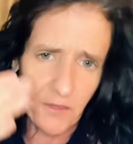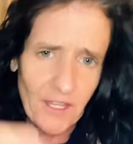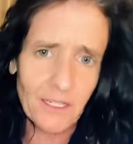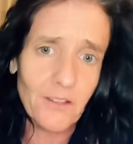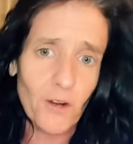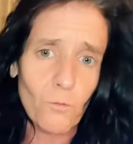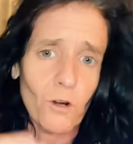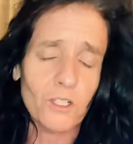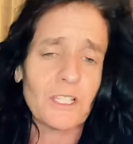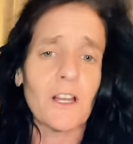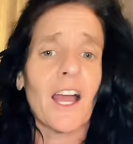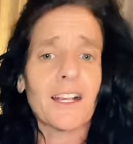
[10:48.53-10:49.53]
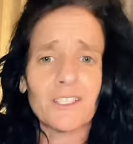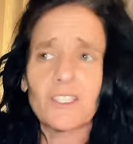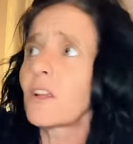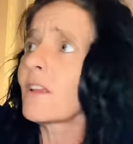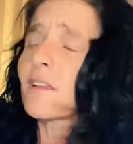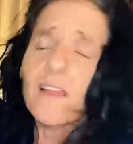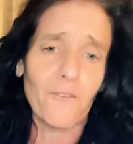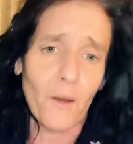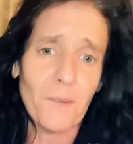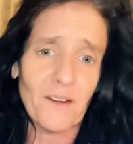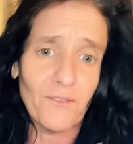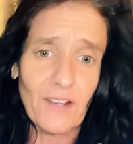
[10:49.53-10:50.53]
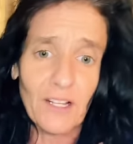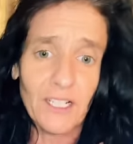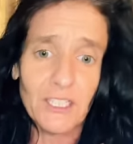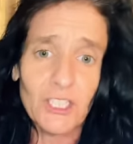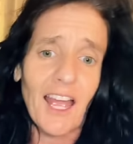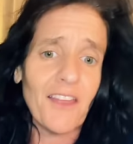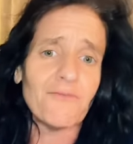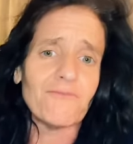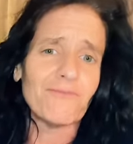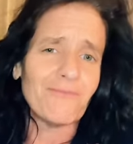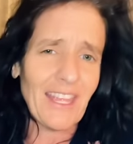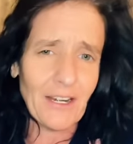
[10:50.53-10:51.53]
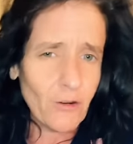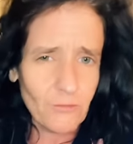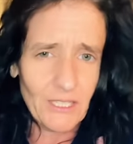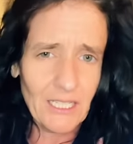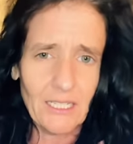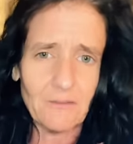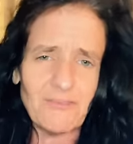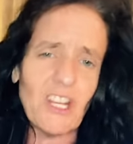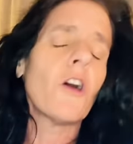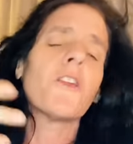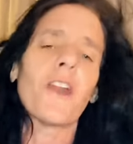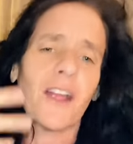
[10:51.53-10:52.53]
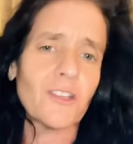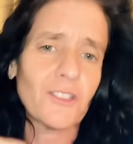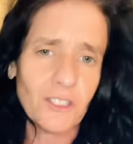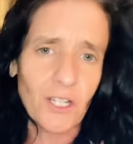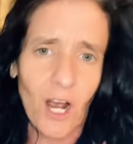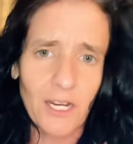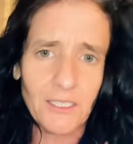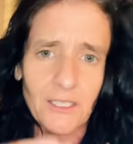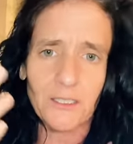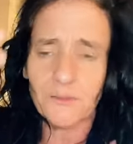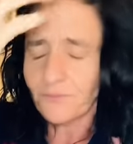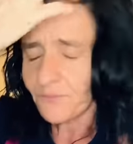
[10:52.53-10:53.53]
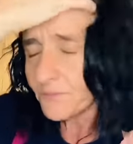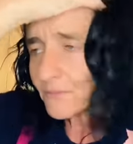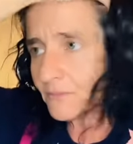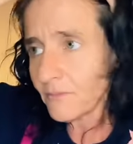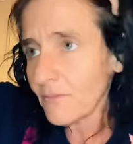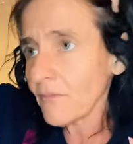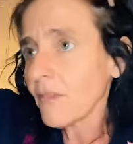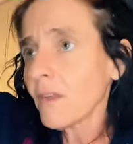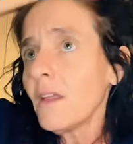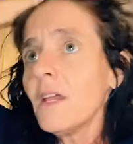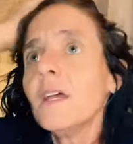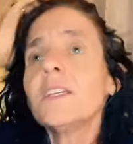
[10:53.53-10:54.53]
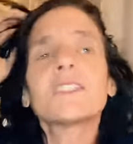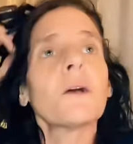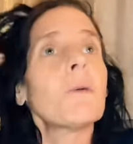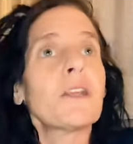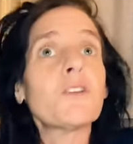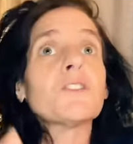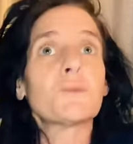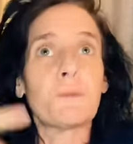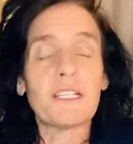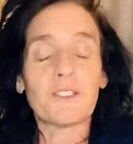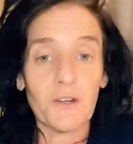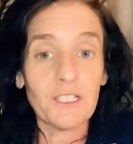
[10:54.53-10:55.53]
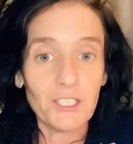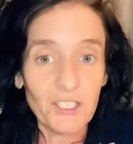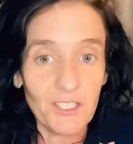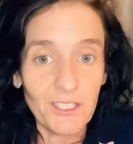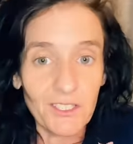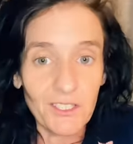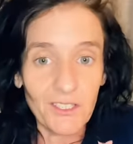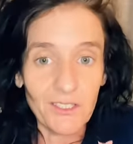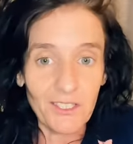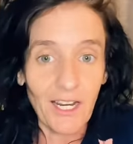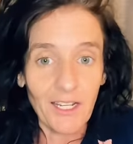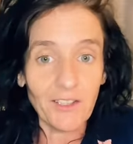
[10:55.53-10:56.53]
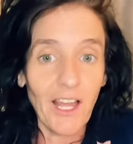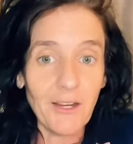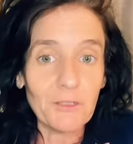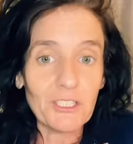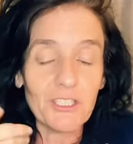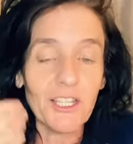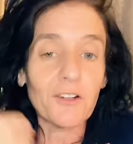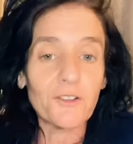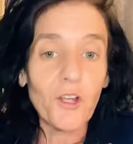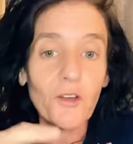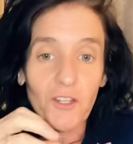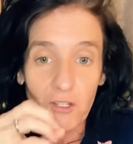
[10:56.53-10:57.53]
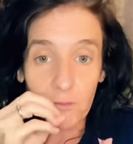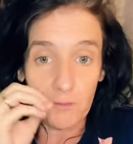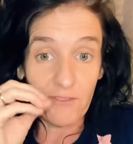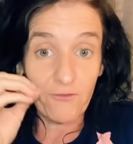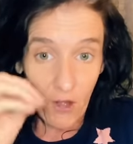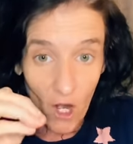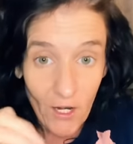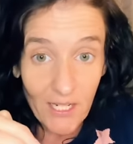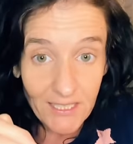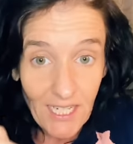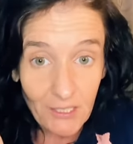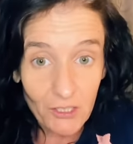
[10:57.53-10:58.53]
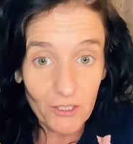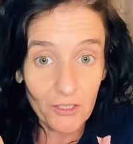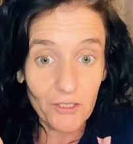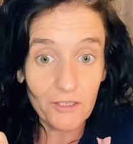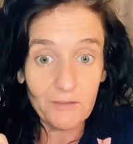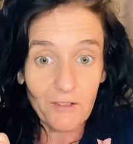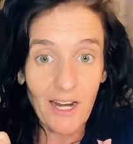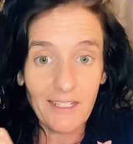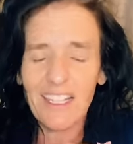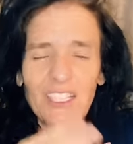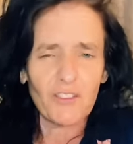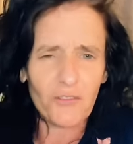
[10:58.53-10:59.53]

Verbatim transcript: the end of their words a lot because you know they live up in a village and they don't really you know they're not used to talking to somebody who speaks French as a second language so they don't know that you have to be very intentional right they just